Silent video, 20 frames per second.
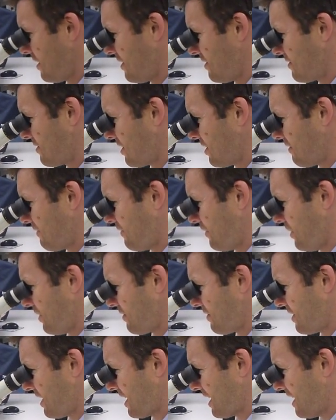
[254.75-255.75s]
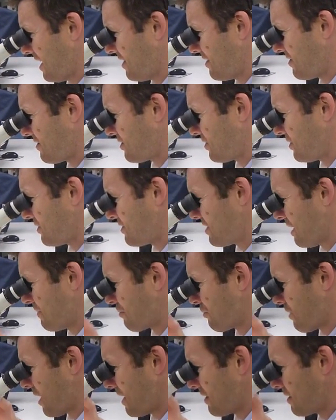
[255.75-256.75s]
So the first thing is to
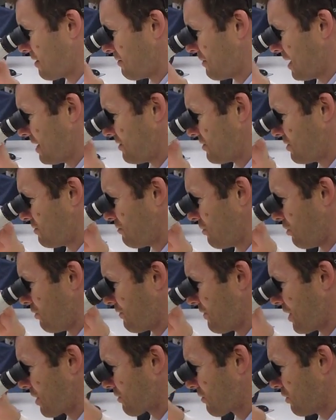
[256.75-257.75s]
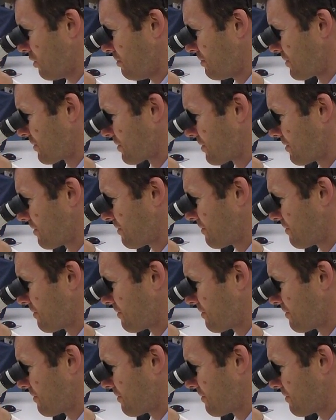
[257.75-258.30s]
separate them into morpho groups.